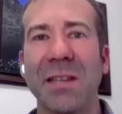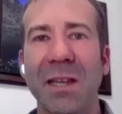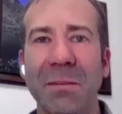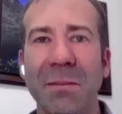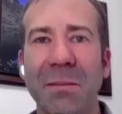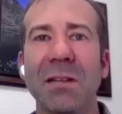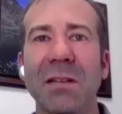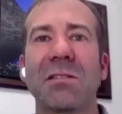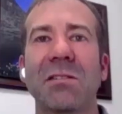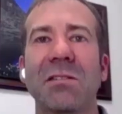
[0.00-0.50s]
10
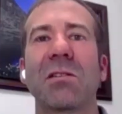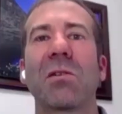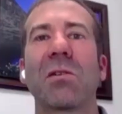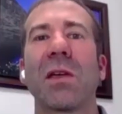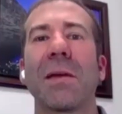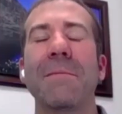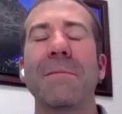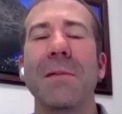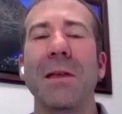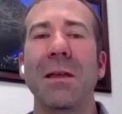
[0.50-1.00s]
minutes.
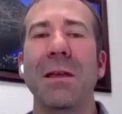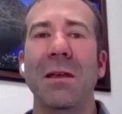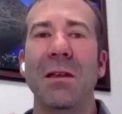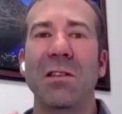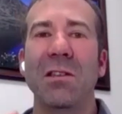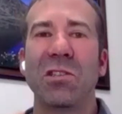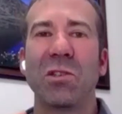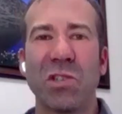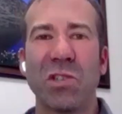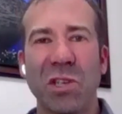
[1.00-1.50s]
Okay. Yeah.
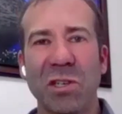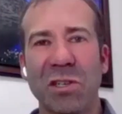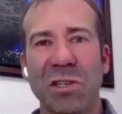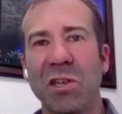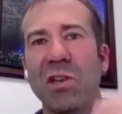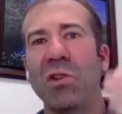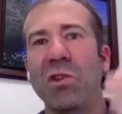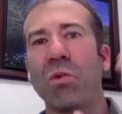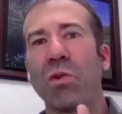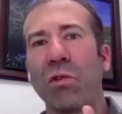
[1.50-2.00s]
So it's just a
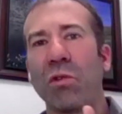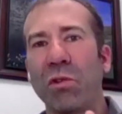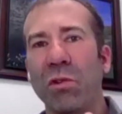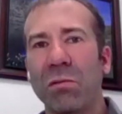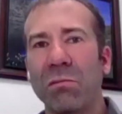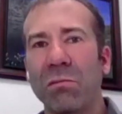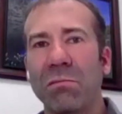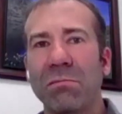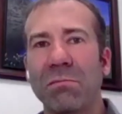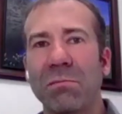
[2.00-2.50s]

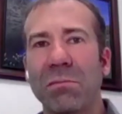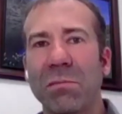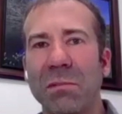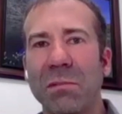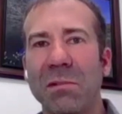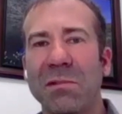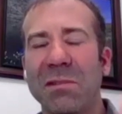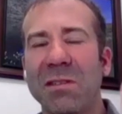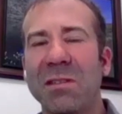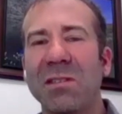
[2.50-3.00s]
northern.
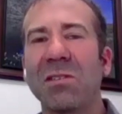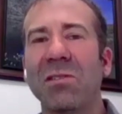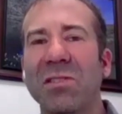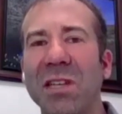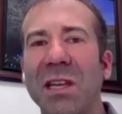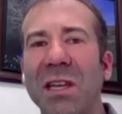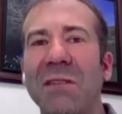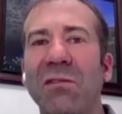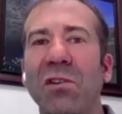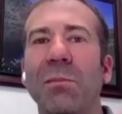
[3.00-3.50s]
It's still
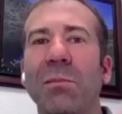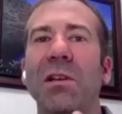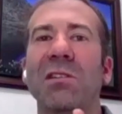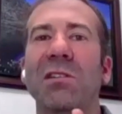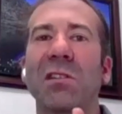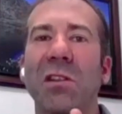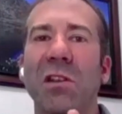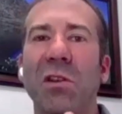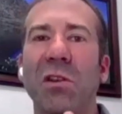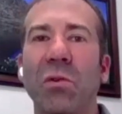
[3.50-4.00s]
Denver, but
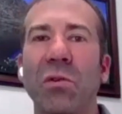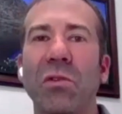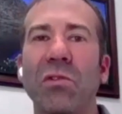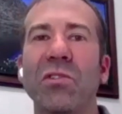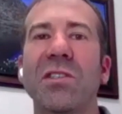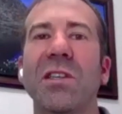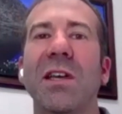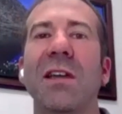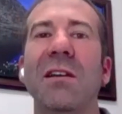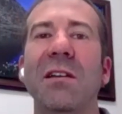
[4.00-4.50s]
it's on the
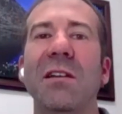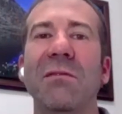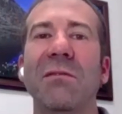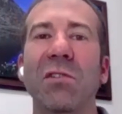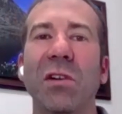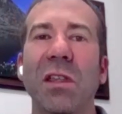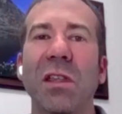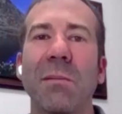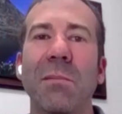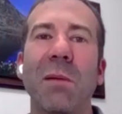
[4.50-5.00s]
northern side of
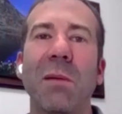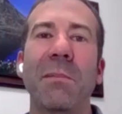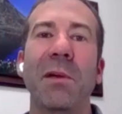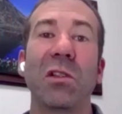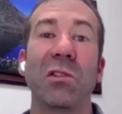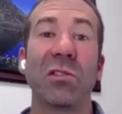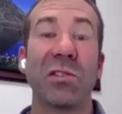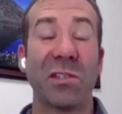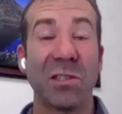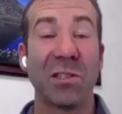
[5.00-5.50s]
Denver, and then
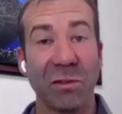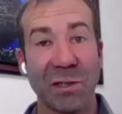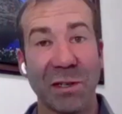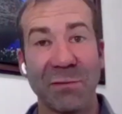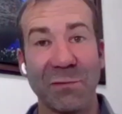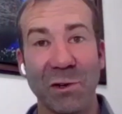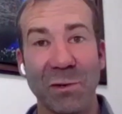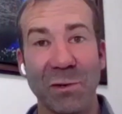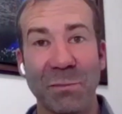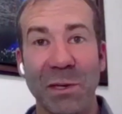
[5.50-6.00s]
Montbello is still
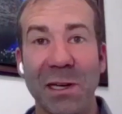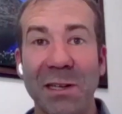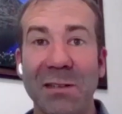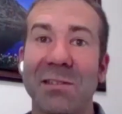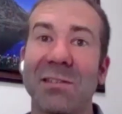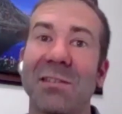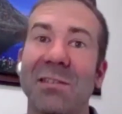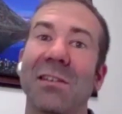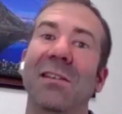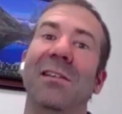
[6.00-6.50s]
Denver, but it's
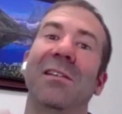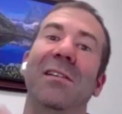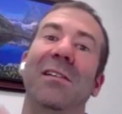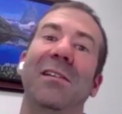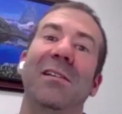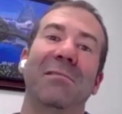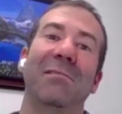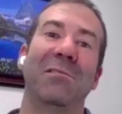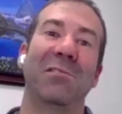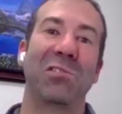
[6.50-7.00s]

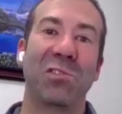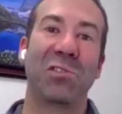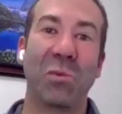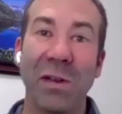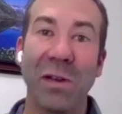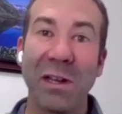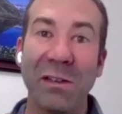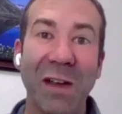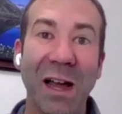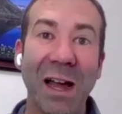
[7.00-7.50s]

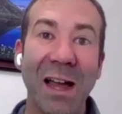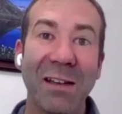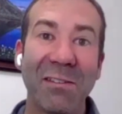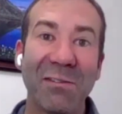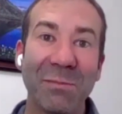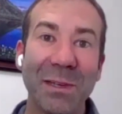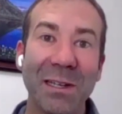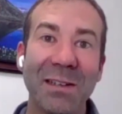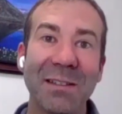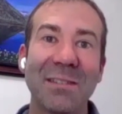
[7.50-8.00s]

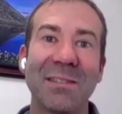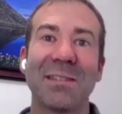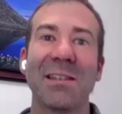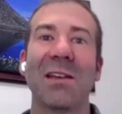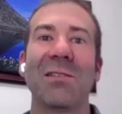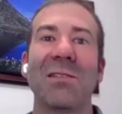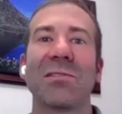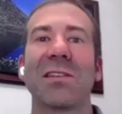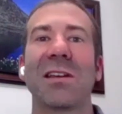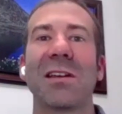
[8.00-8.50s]
25 minutes
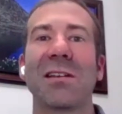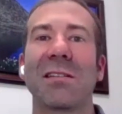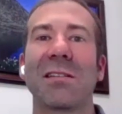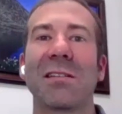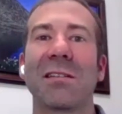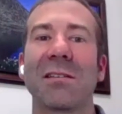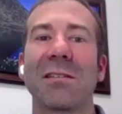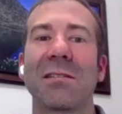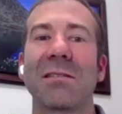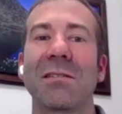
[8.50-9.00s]
outside of
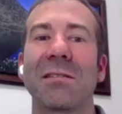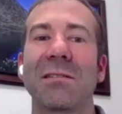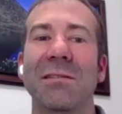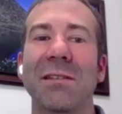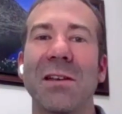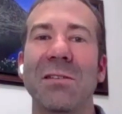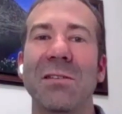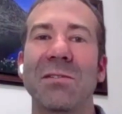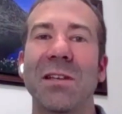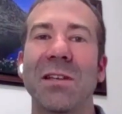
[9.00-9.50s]
the
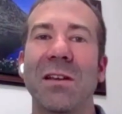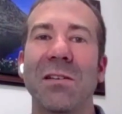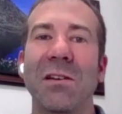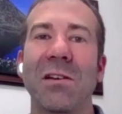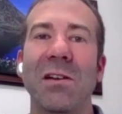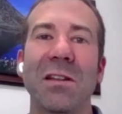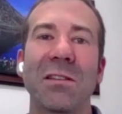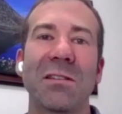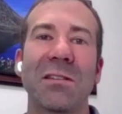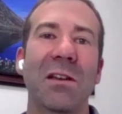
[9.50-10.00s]
downtown
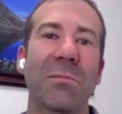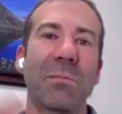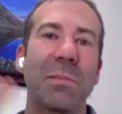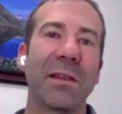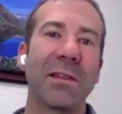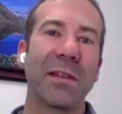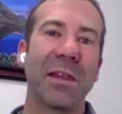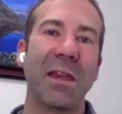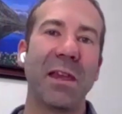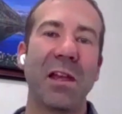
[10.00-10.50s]
area. It's out
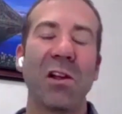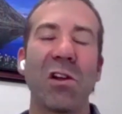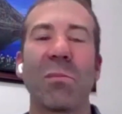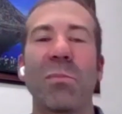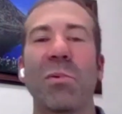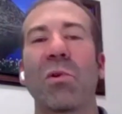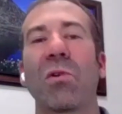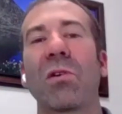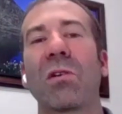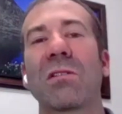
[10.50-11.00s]
by the
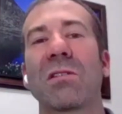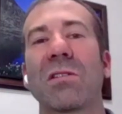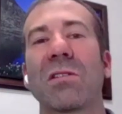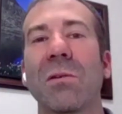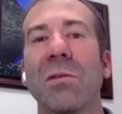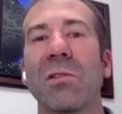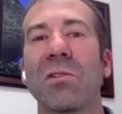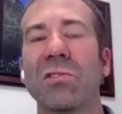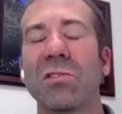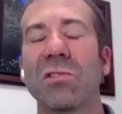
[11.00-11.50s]
airport.
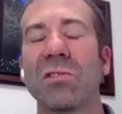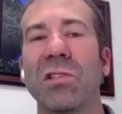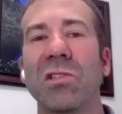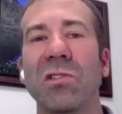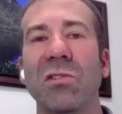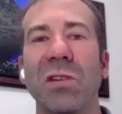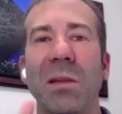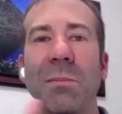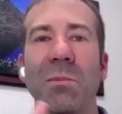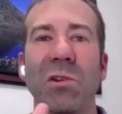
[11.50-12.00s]
So those are the
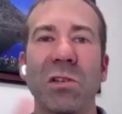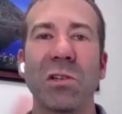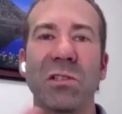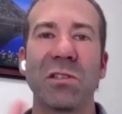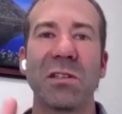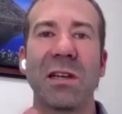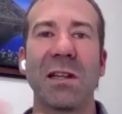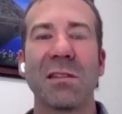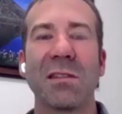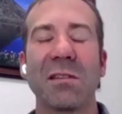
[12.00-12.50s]
yeah. two neighborhoods
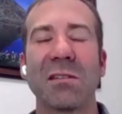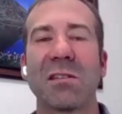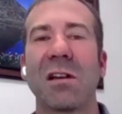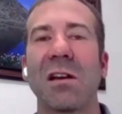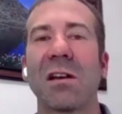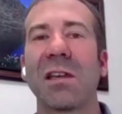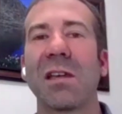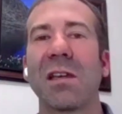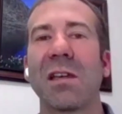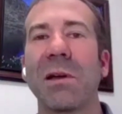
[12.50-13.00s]
Nathan's
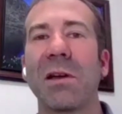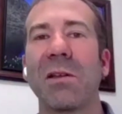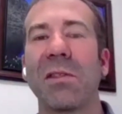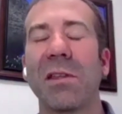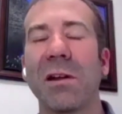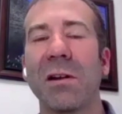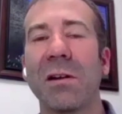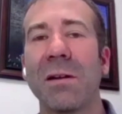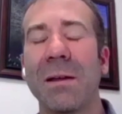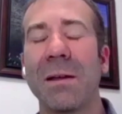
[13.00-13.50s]
talking about
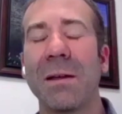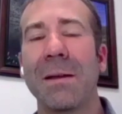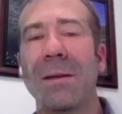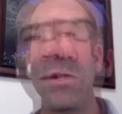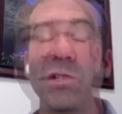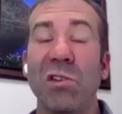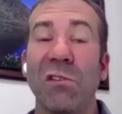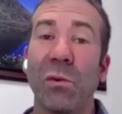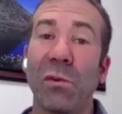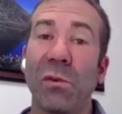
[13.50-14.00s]
there.
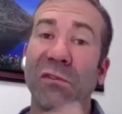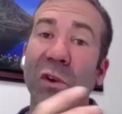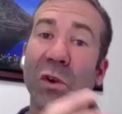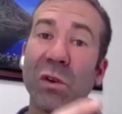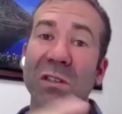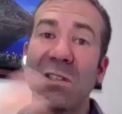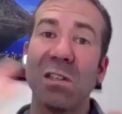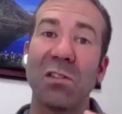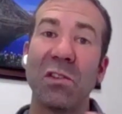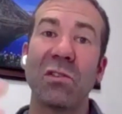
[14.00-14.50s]
So you were
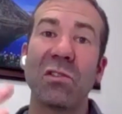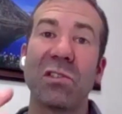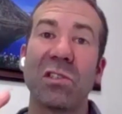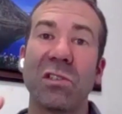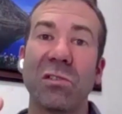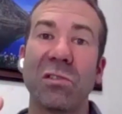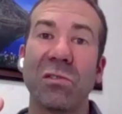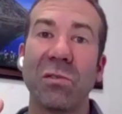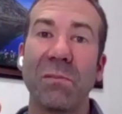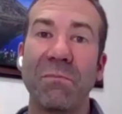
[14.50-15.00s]
focused on those
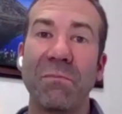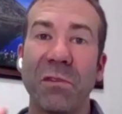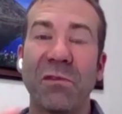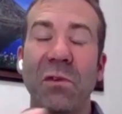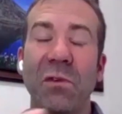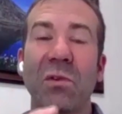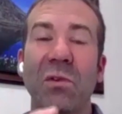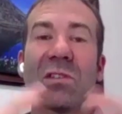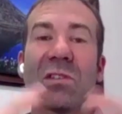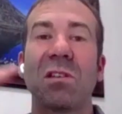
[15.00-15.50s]
two,
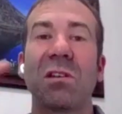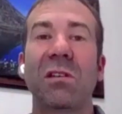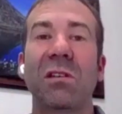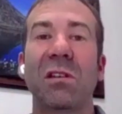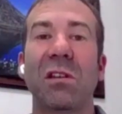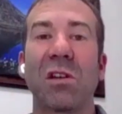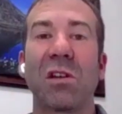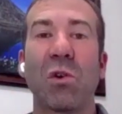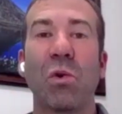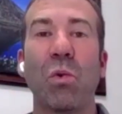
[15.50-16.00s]
focused
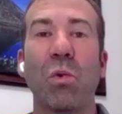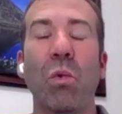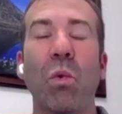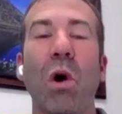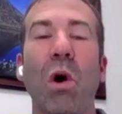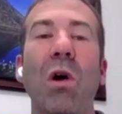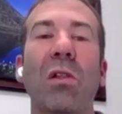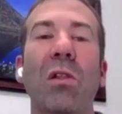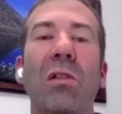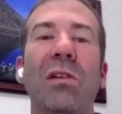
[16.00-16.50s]
on
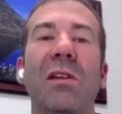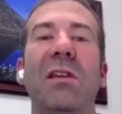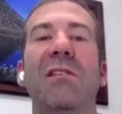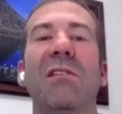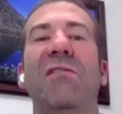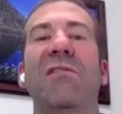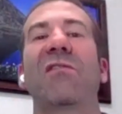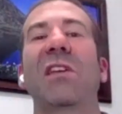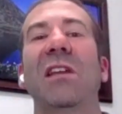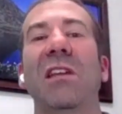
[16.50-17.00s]
quality
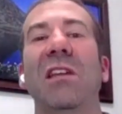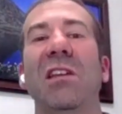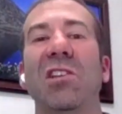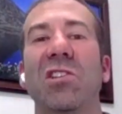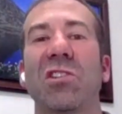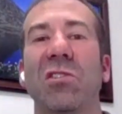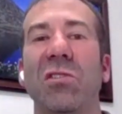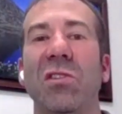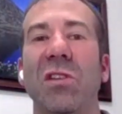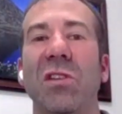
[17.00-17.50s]
of finish
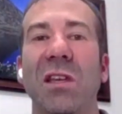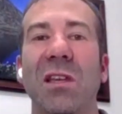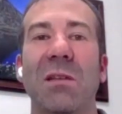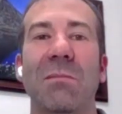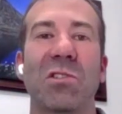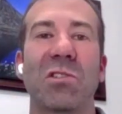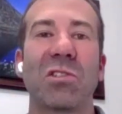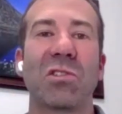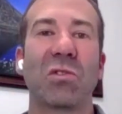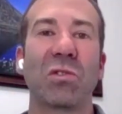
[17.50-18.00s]
so you can get
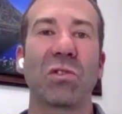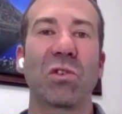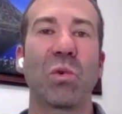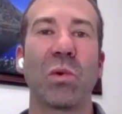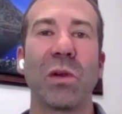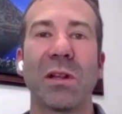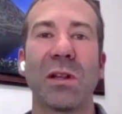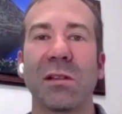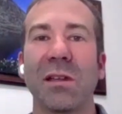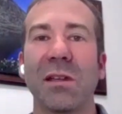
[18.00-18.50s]
them sold
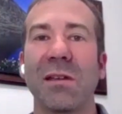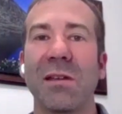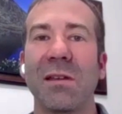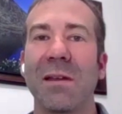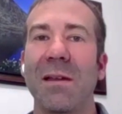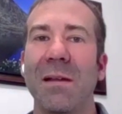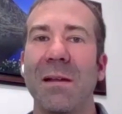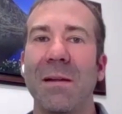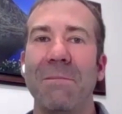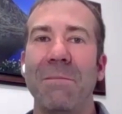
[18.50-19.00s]
quickly.
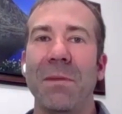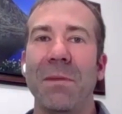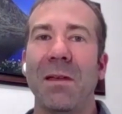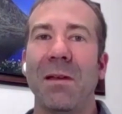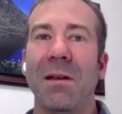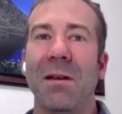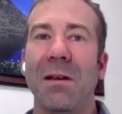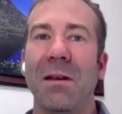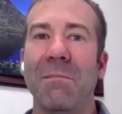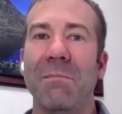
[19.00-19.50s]

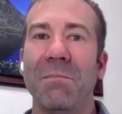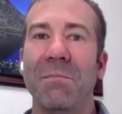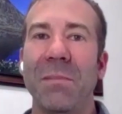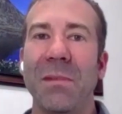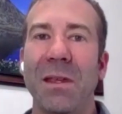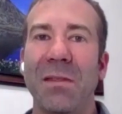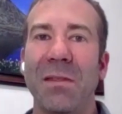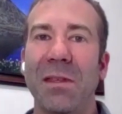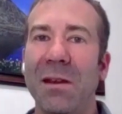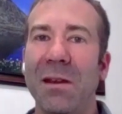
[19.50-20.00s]
Yeah. Um,
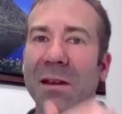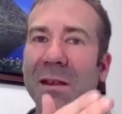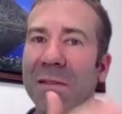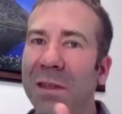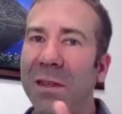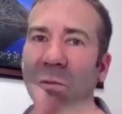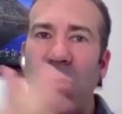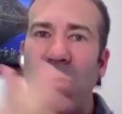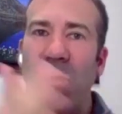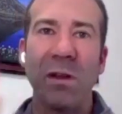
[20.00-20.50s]
and then
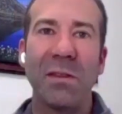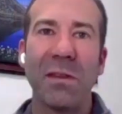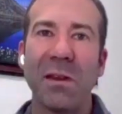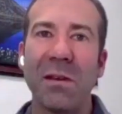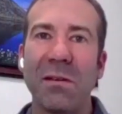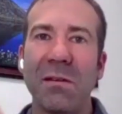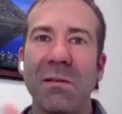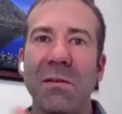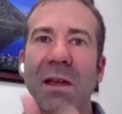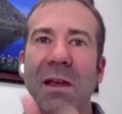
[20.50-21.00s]
and then what? And
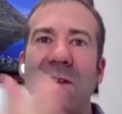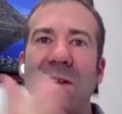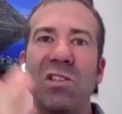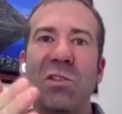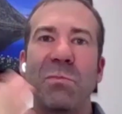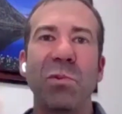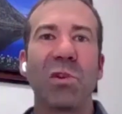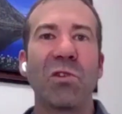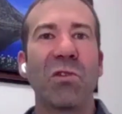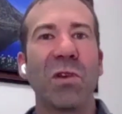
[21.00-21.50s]
then how'd
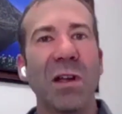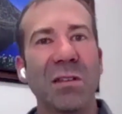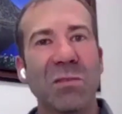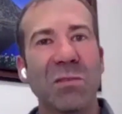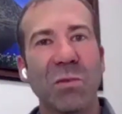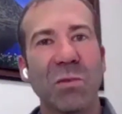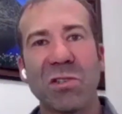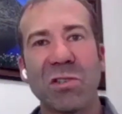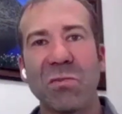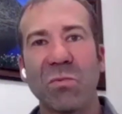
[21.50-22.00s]
you progress?
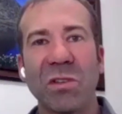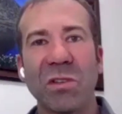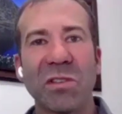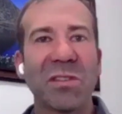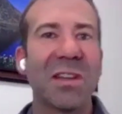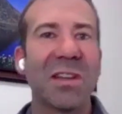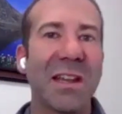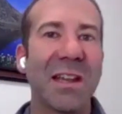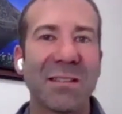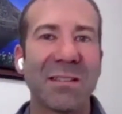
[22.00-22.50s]
What's what's
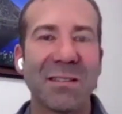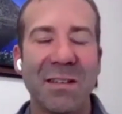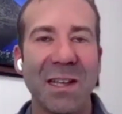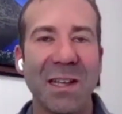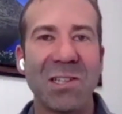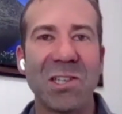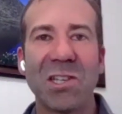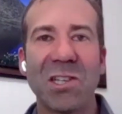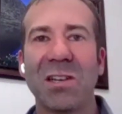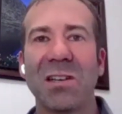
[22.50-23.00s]
the next
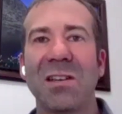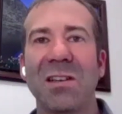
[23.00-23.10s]
niche?